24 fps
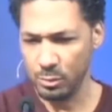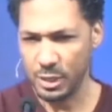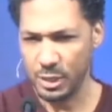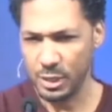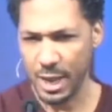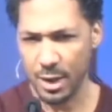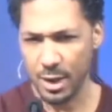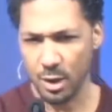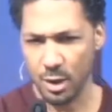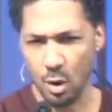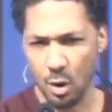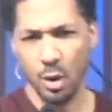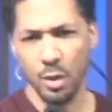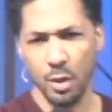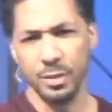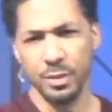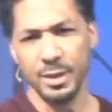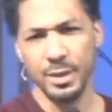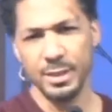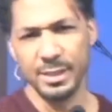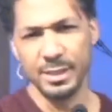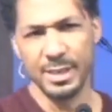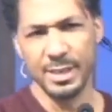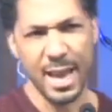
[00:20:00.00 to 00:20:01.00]
take on
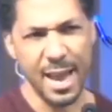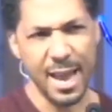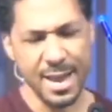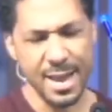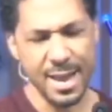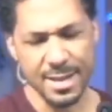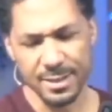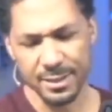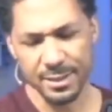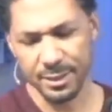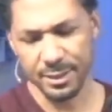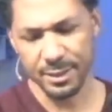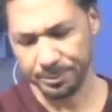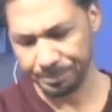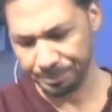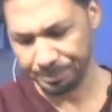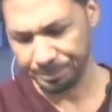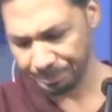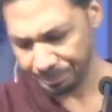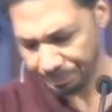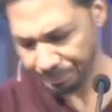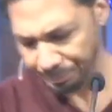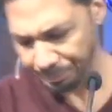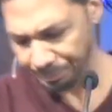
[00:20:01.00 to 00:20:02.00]
this task.
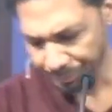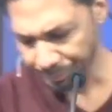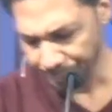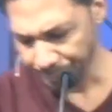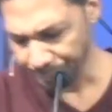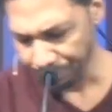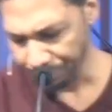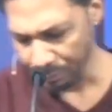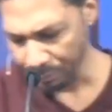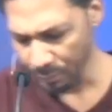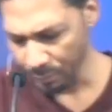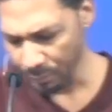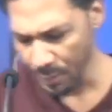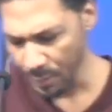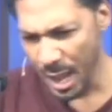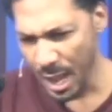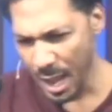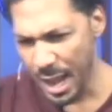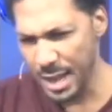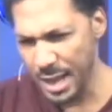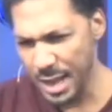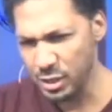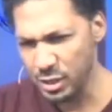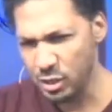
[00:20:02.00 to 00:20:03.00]

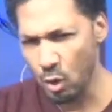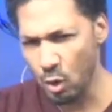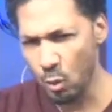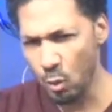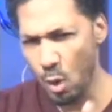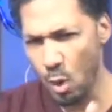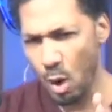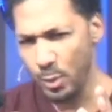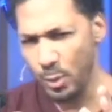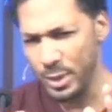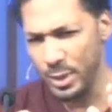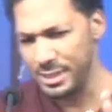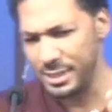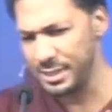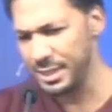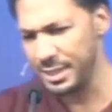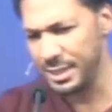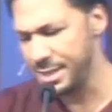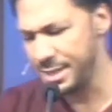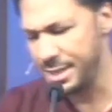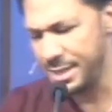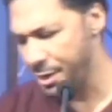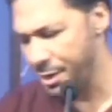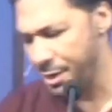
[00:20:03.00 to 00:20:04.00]
And so what we
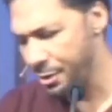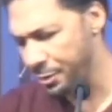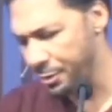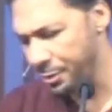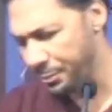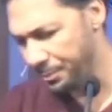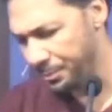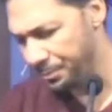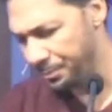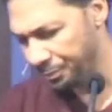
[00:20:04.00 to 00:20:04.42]
see here